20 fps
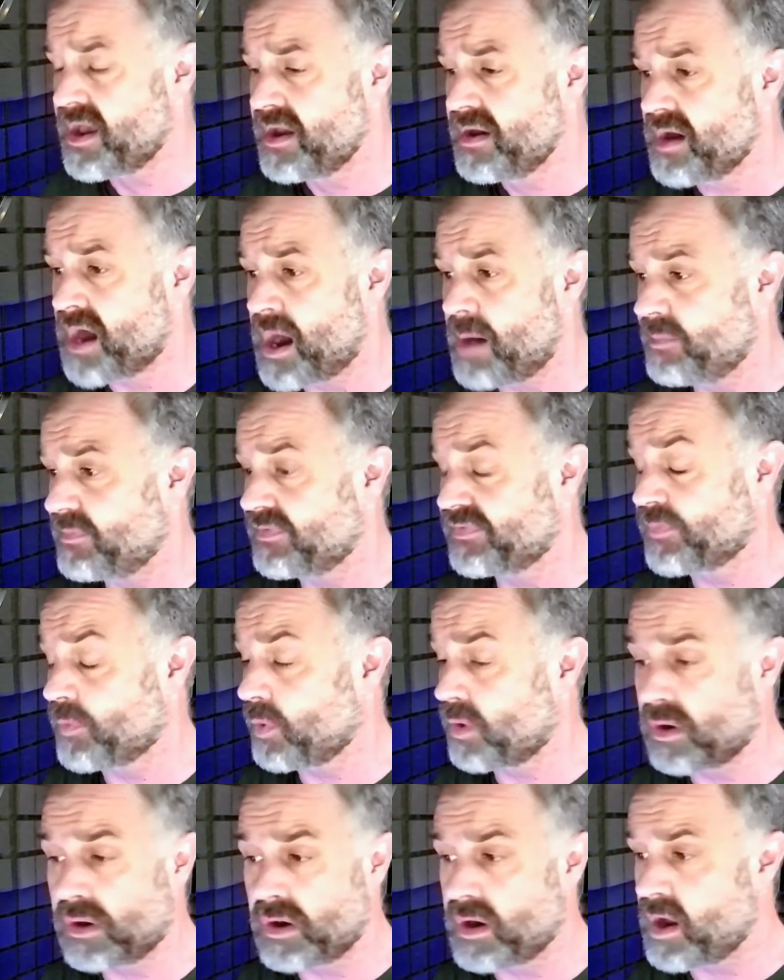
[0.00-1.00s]
um,
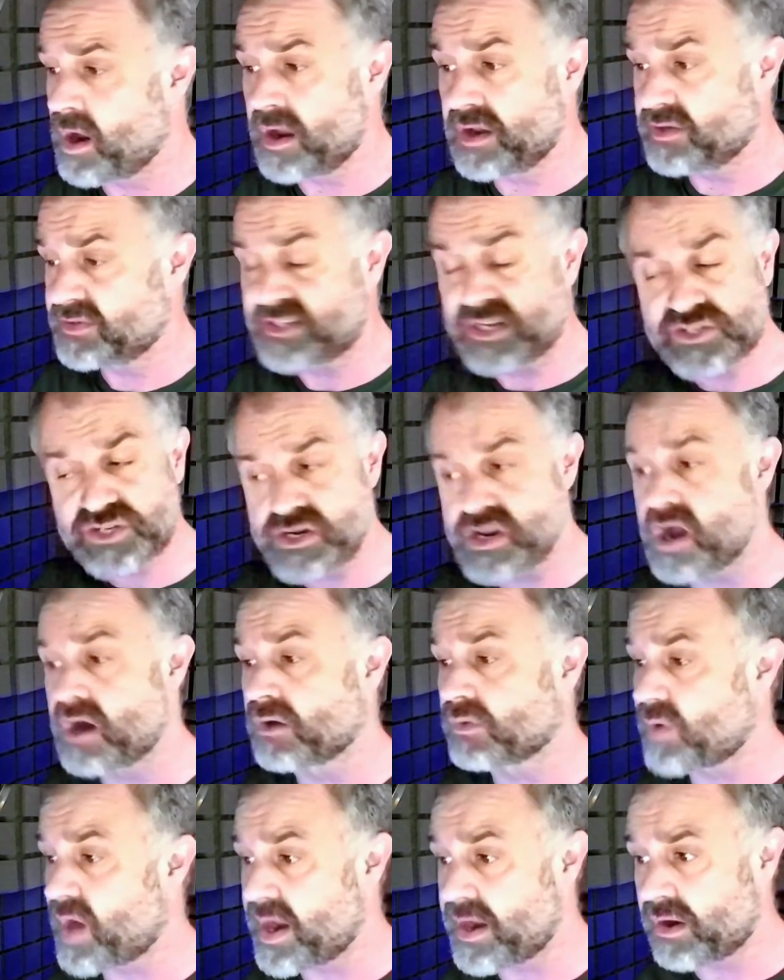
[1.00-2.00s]
for uh, such a young
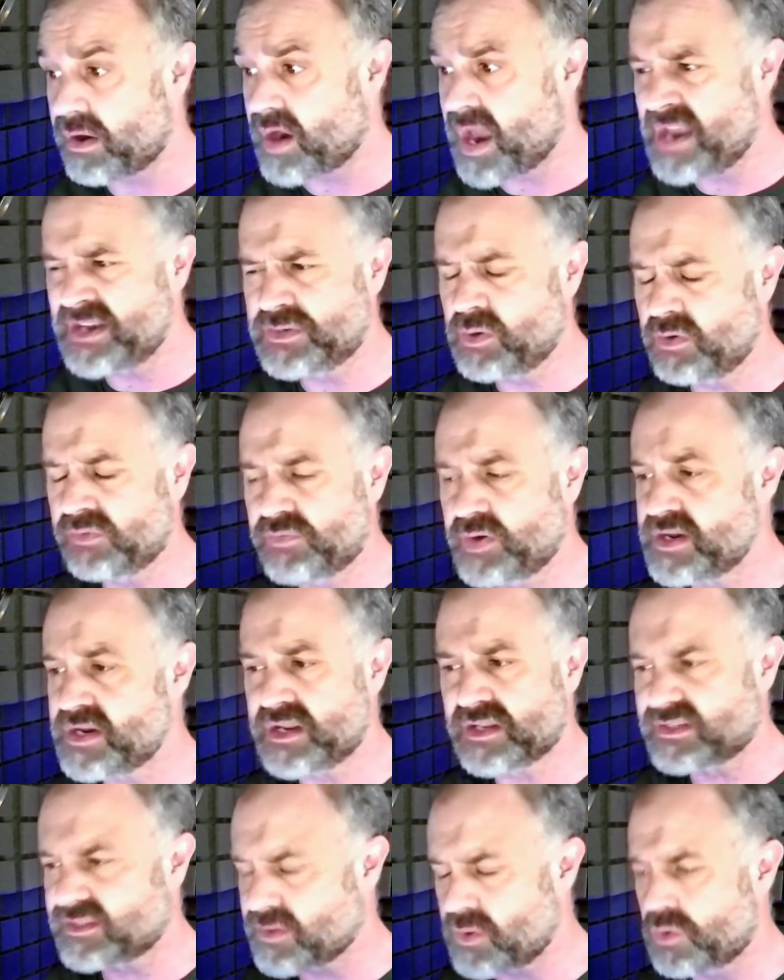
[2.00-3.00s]
writer and to have written it
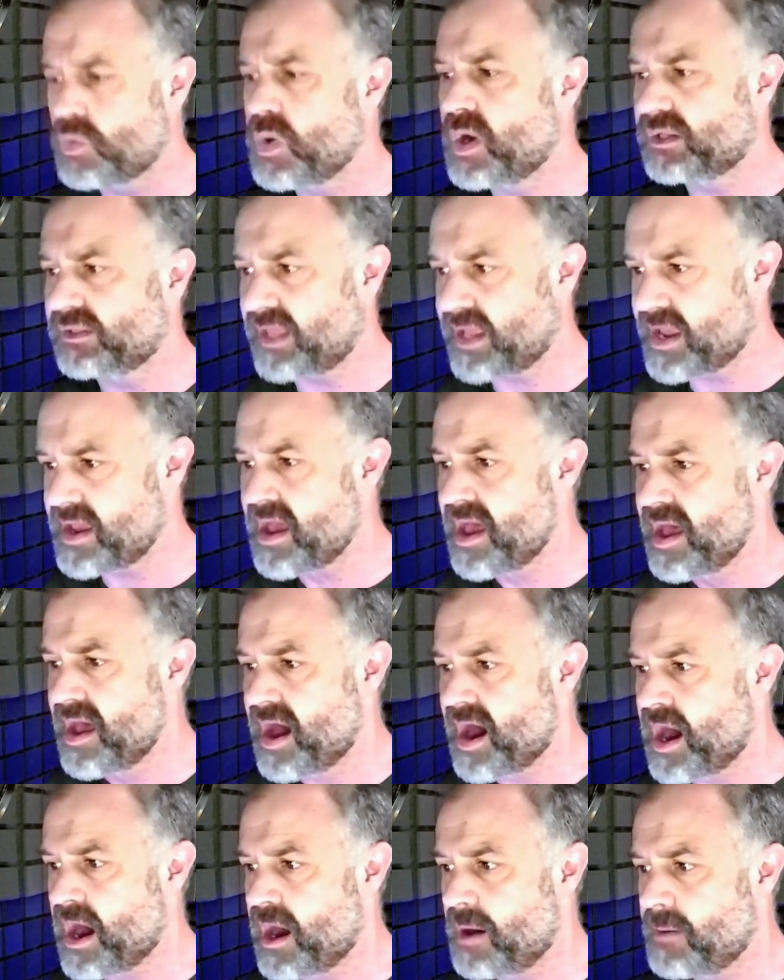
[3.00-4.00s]
so quickly,
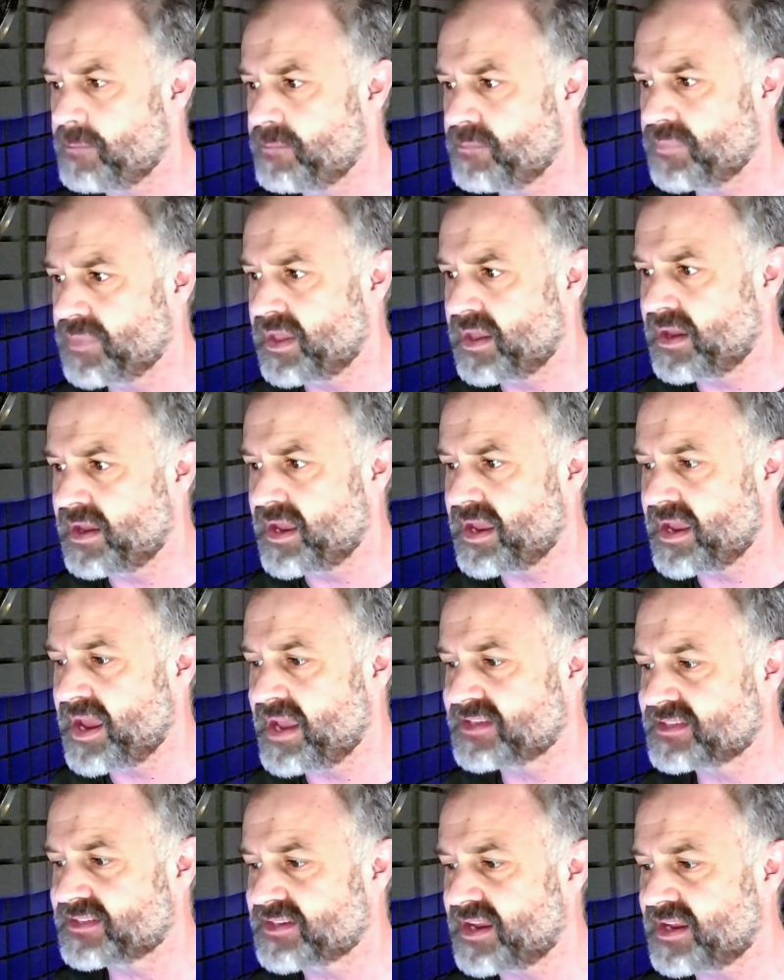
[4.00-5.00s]
um,
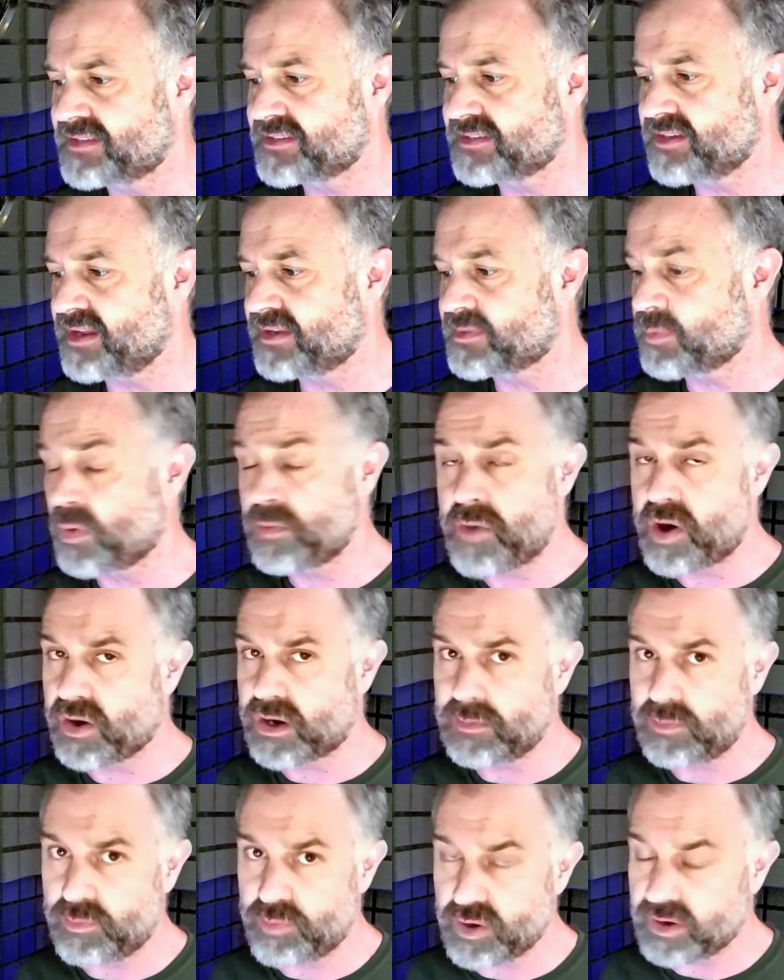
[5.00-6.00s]
it's it's it's a
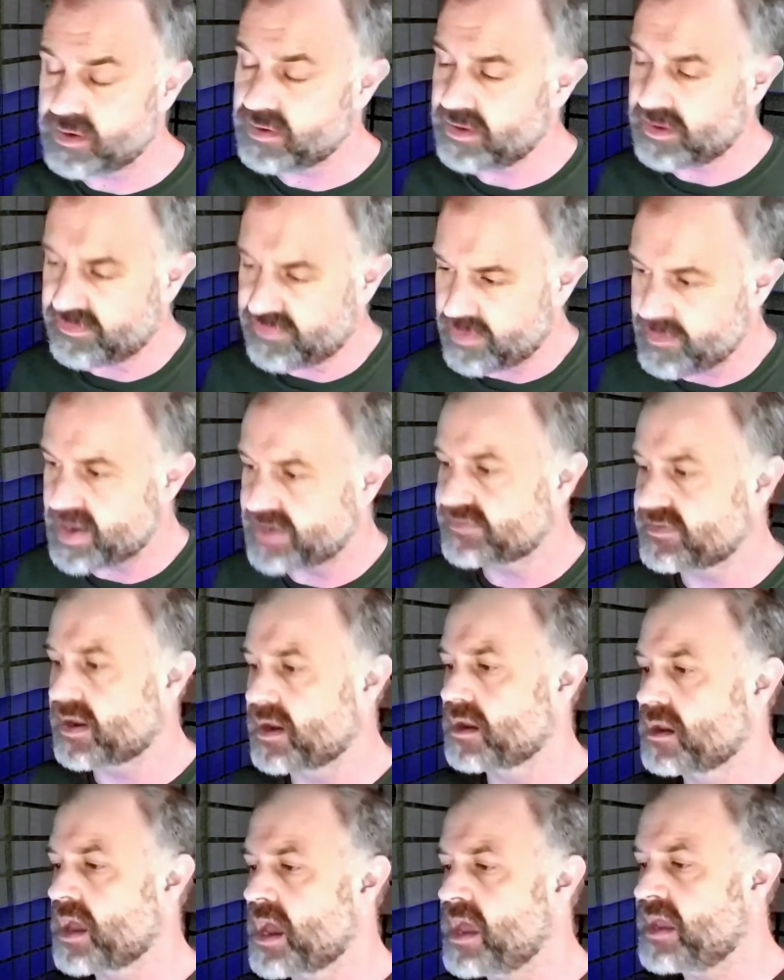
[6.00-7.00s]
remarkable book, if I may
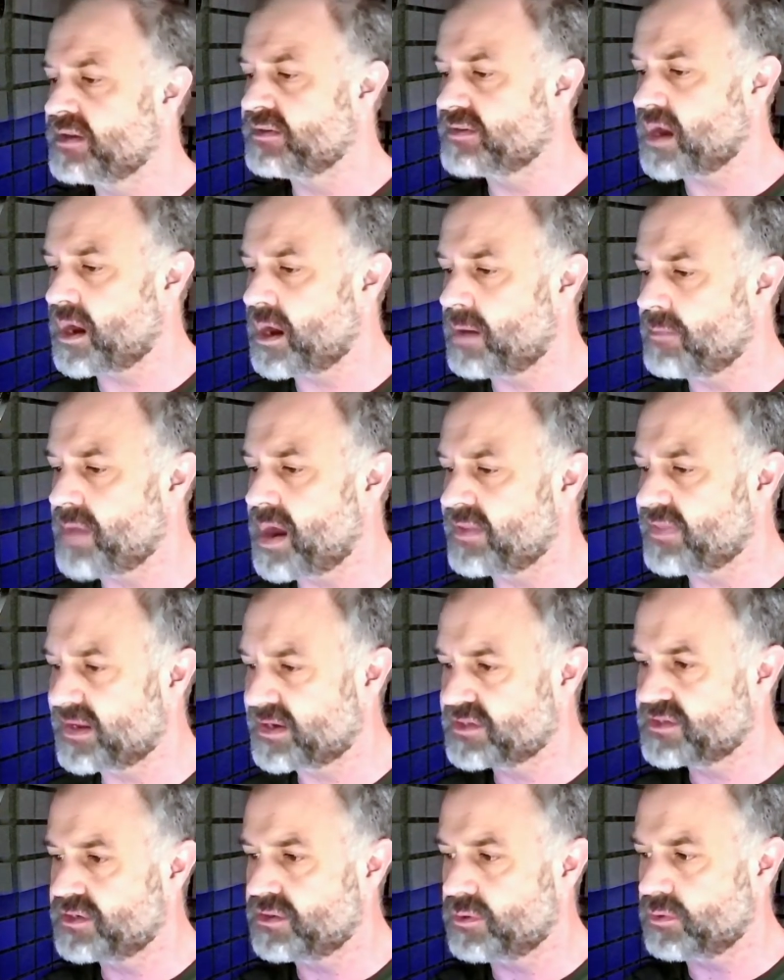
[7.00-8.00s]
say. And um, I'd like
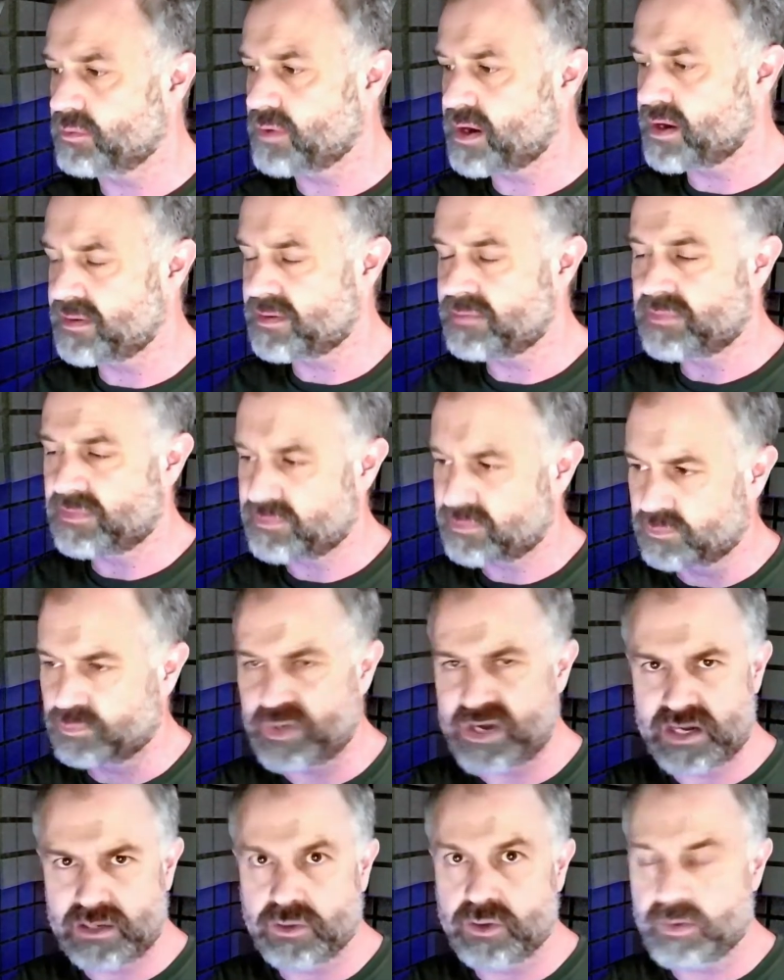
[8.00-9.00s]
to uh,
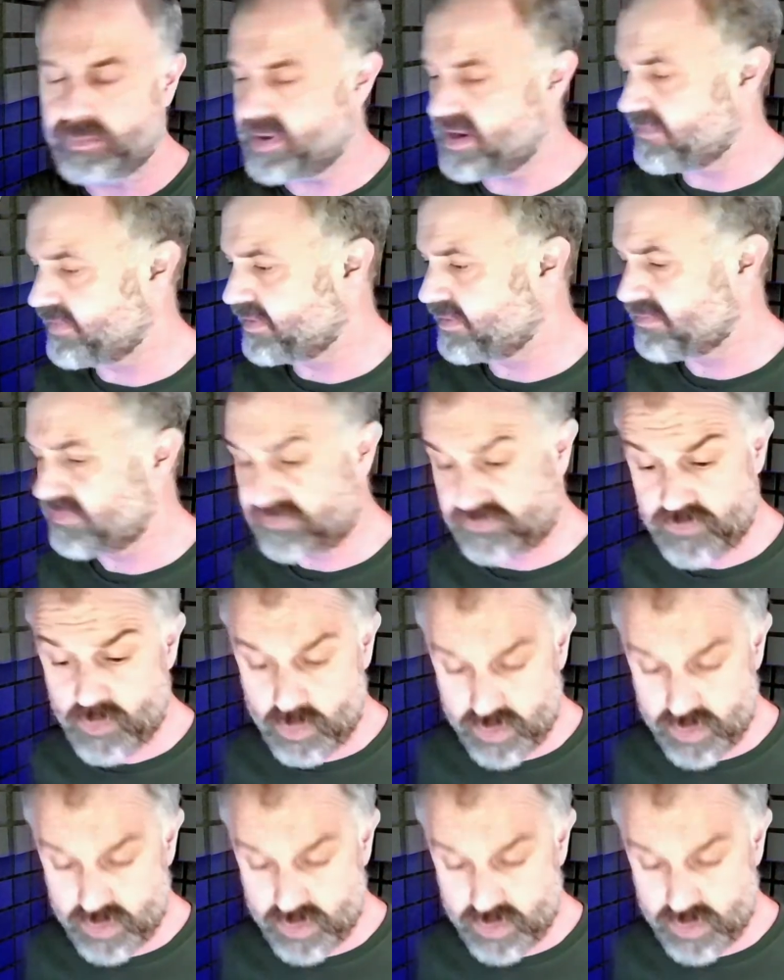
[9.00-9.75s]
read a little bit of it for